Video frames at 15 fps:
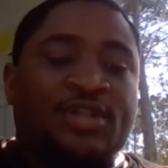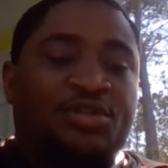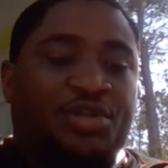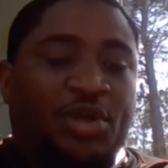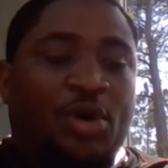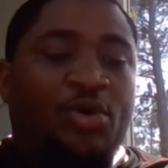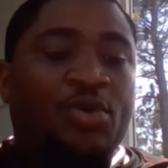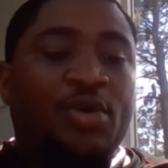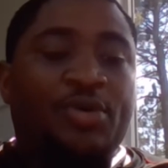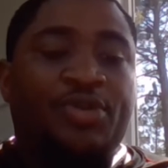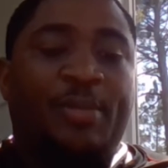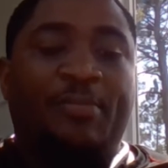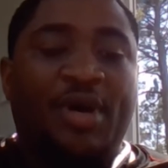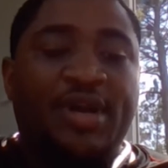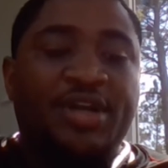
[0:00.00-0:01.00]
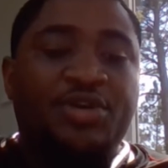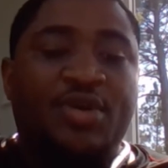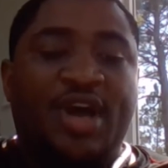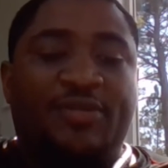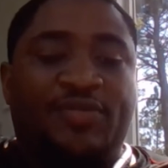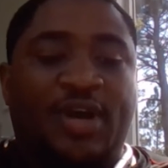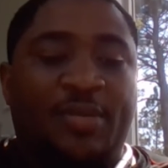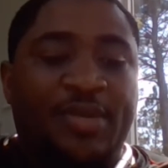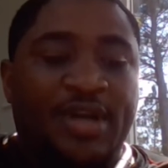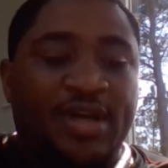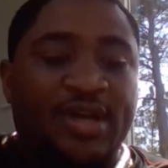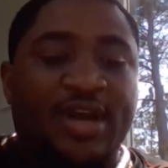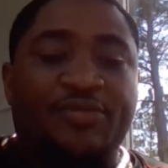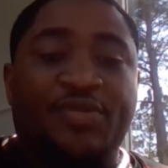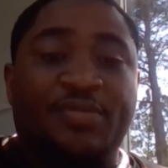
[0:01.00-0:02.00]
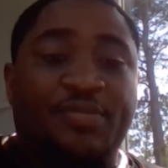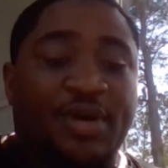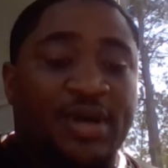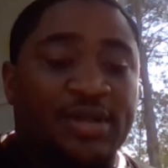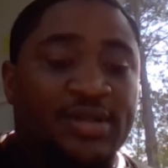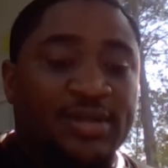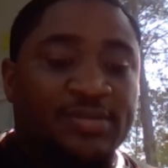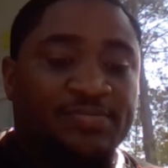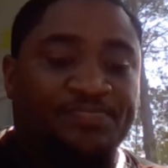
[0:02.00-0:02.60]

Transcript: So the money you have coming in every month